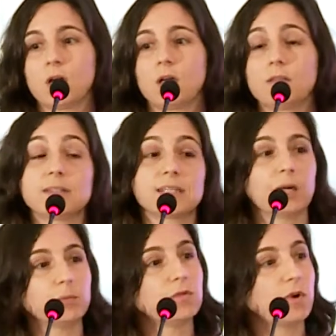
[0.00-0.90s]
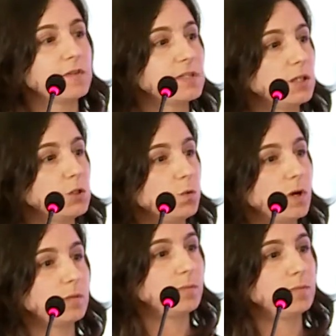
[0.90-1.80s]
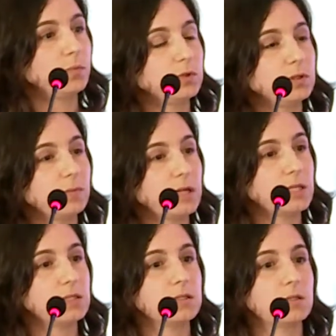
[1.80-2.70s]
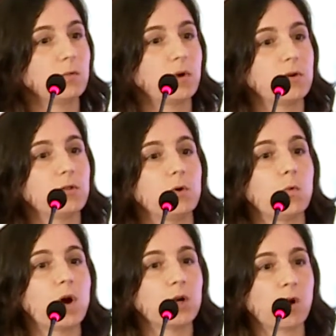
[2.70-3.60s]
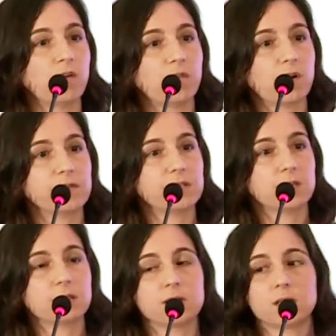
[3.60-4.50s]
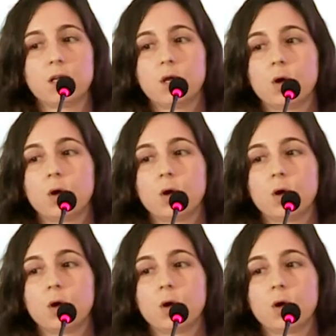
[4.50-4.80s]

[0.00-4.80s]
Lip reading: the type of offset you want to put in place, whether they're one-off offsets,